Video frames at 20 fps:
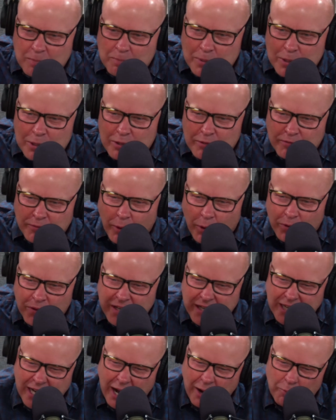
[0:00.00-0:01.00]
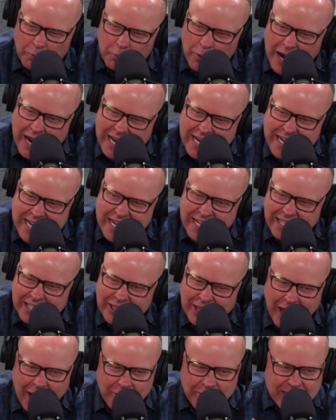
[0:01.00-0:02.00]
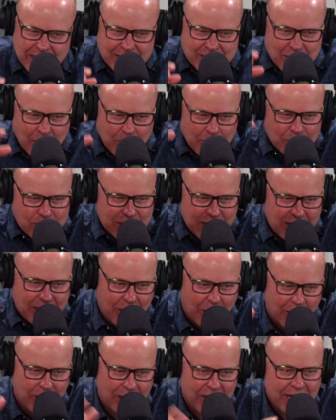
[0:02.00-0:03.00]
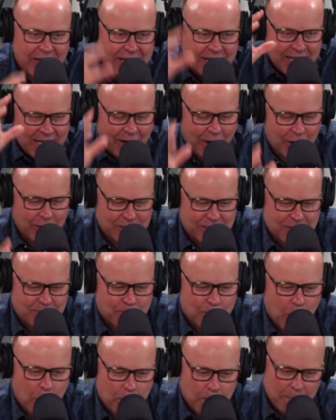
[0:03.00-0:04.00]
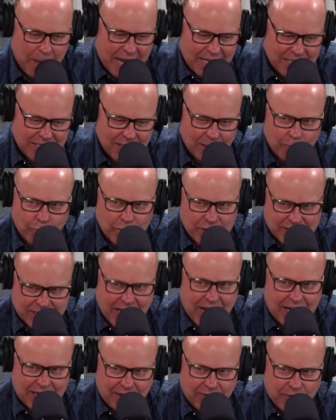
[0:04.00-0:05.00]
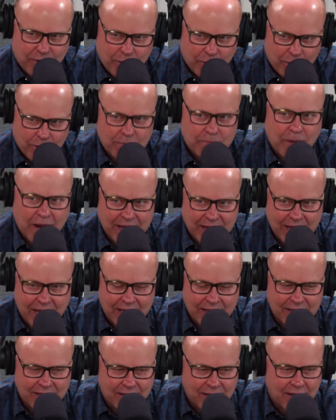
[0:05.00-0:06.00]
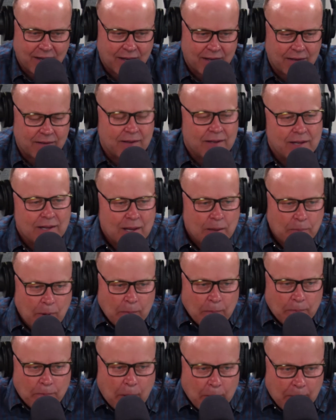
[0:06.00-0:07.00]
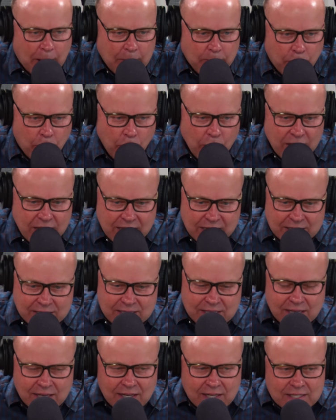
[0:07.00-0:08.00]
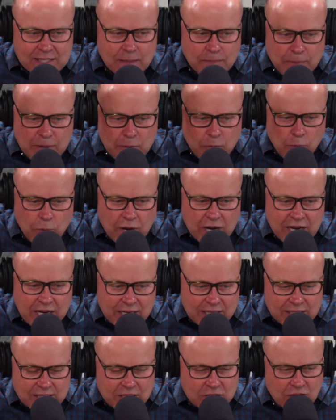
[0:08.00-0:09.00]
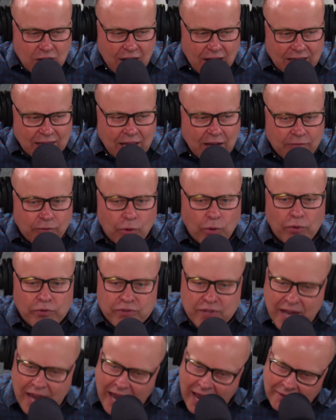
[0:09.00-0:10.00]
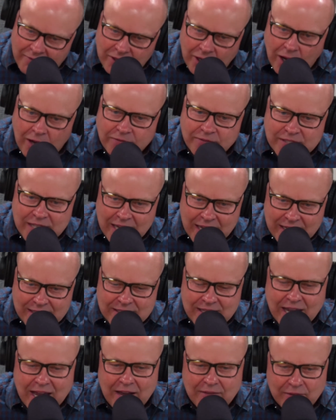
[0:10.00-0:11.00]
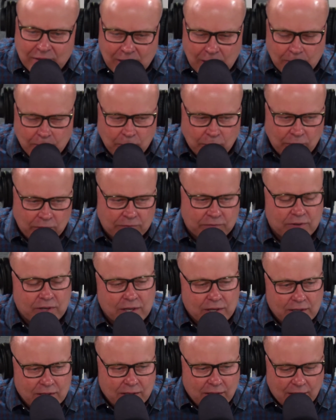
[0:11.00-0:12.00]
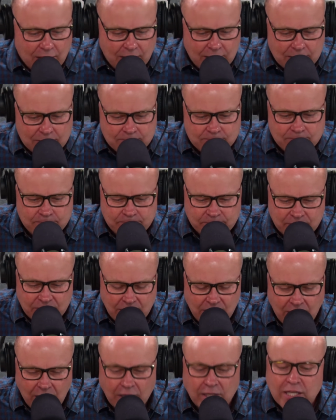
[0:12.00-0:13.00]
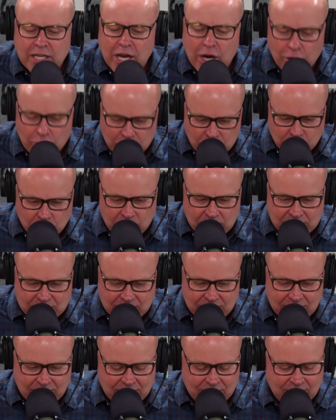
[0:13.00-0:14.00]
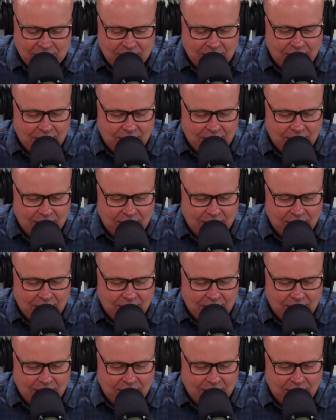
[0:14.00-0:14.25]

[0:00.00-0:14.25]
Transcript: beautiful, and then it got rainy and cloudy. It's almost like our momentum was kind of hurt by that. But my point is, to be winning at such a high level, to have an off day, to have a couple of uncharacteristic